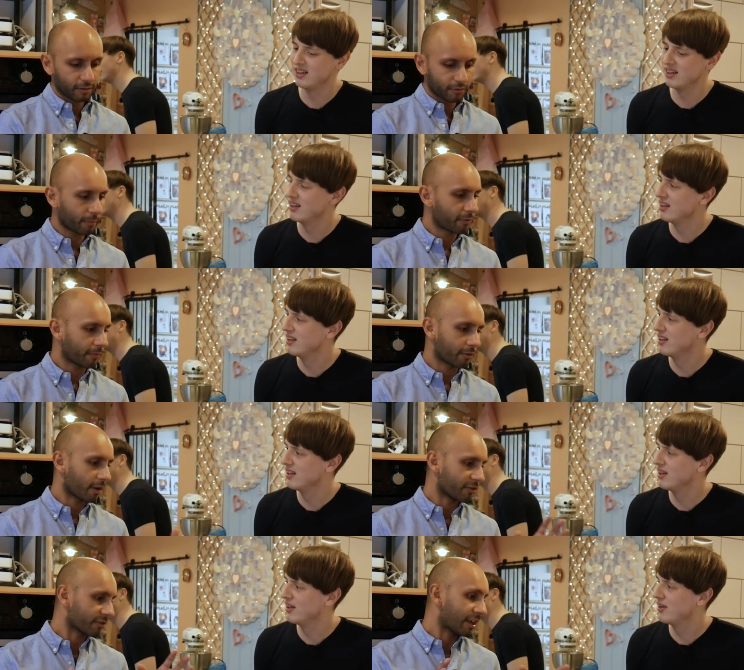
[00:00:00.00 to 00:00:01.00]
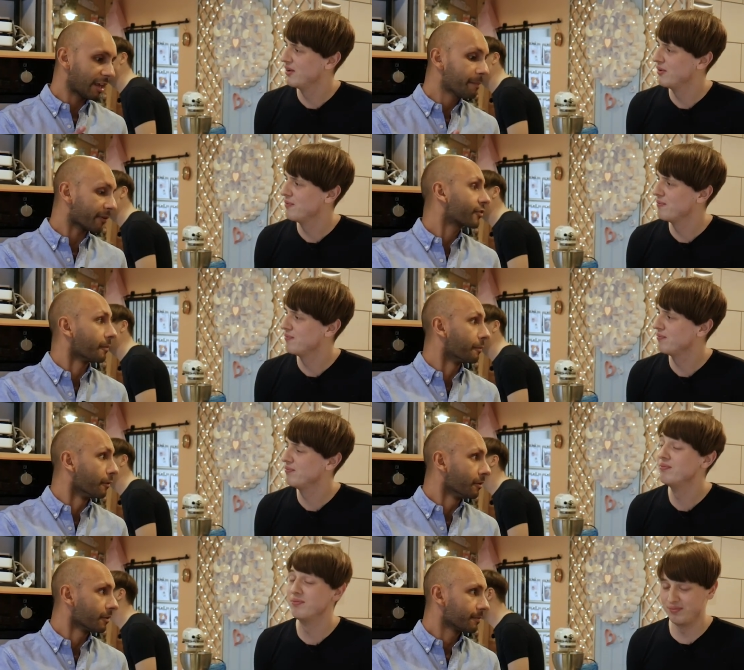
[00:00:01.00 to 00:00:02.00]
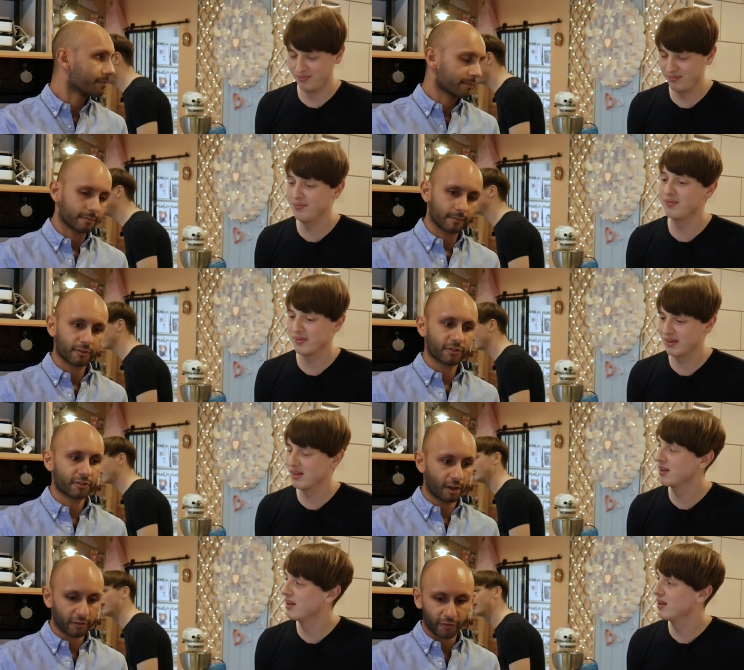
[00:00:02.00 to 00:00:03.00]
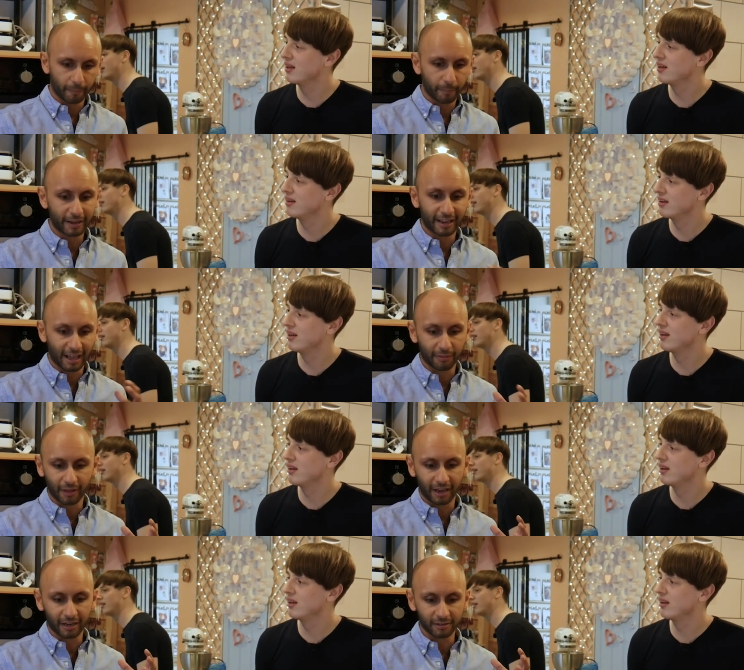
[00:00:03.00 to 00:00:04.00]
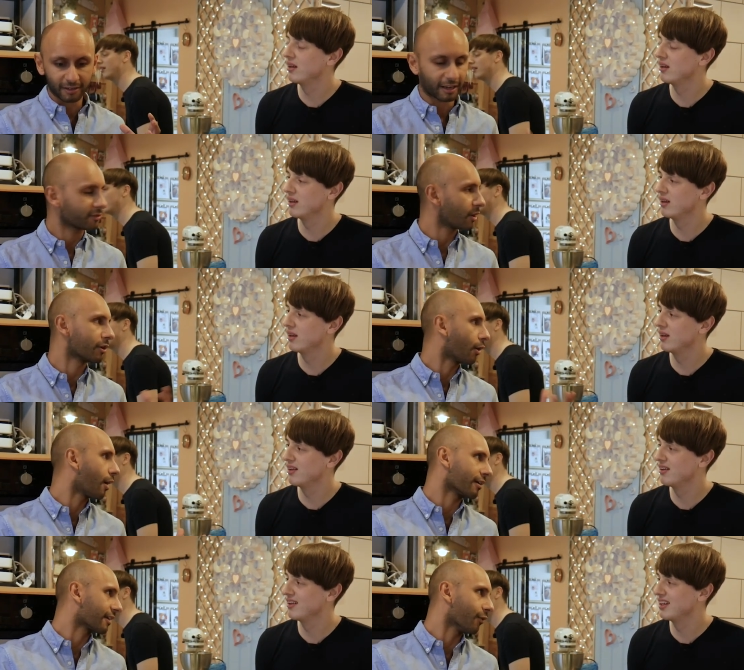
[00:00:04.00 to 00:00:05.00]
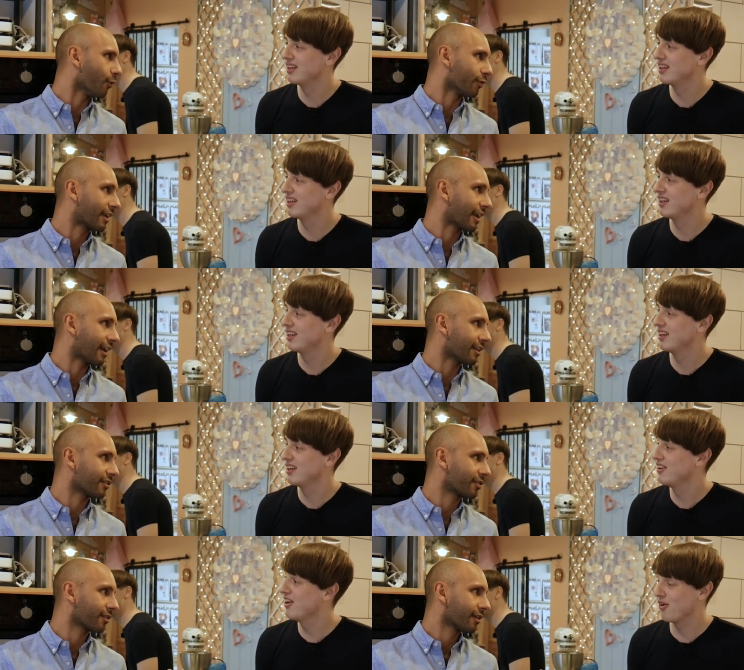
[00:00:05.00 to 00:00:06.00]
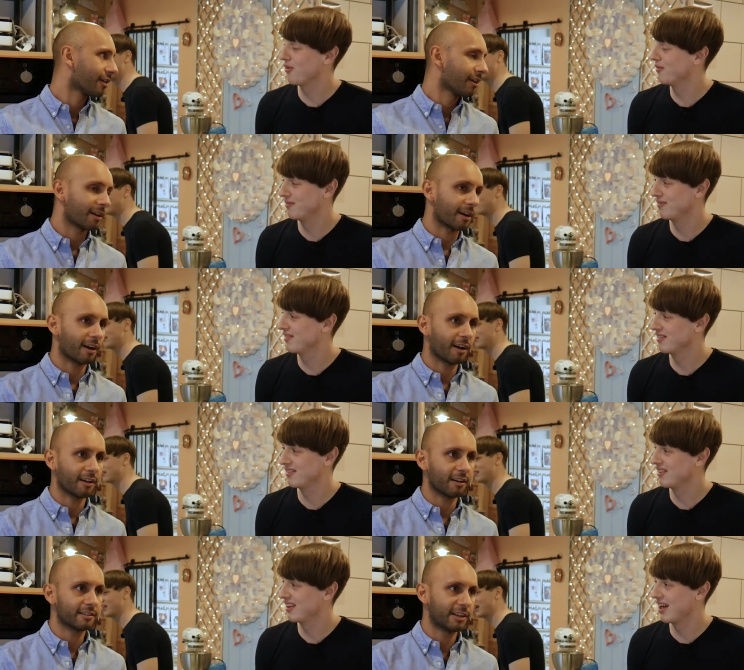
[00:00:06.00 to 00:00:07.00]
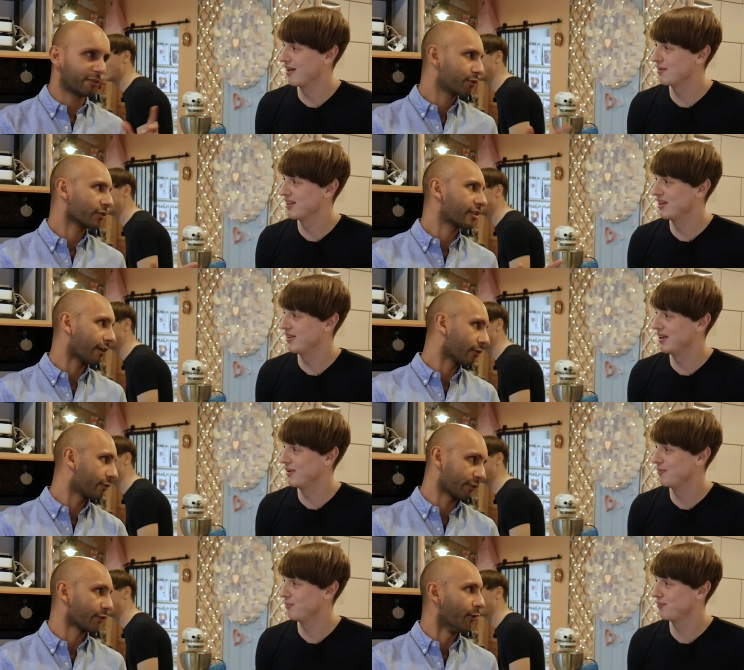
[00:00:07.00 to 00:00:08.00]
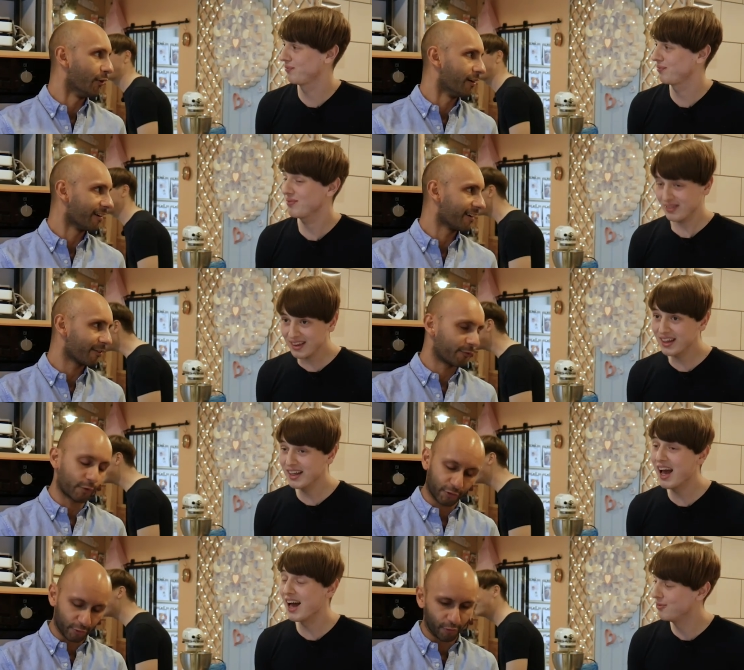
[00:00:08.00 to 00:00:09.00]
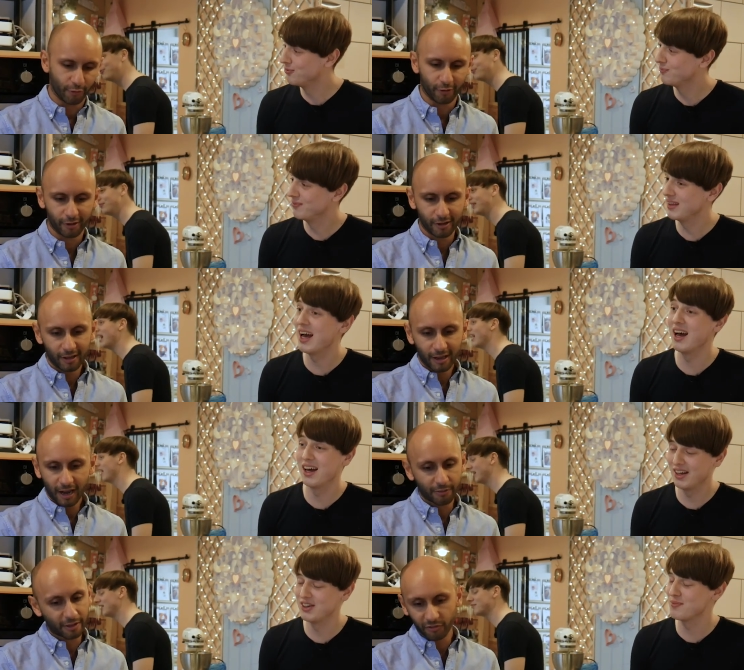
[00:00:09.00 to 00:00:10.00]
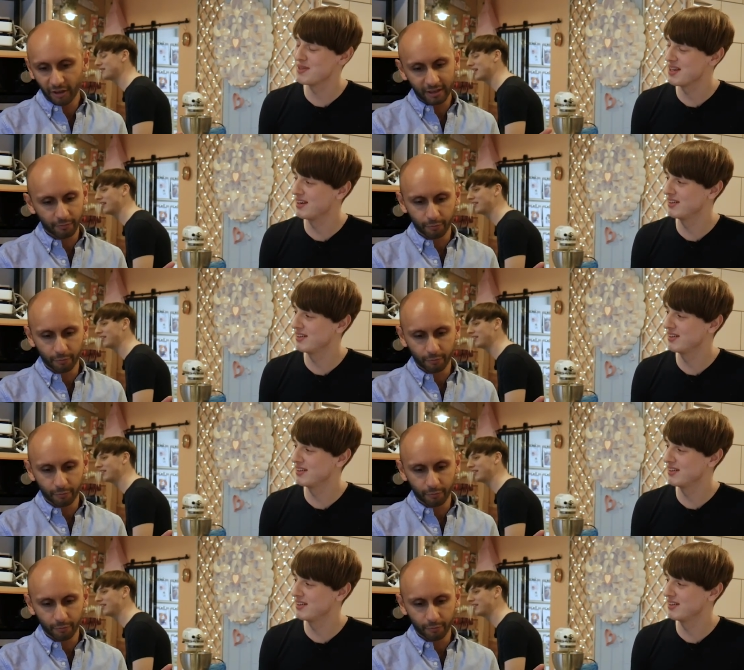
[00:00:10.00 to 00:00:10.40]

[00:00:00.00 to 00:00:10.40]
Speaker 1: top tips are just keep it simple. Mm -hmm start simply, and then yeah, don't go out and get all the kits. No. Uh, digital scales for sure, for yeah. sure. Yeah. And then take it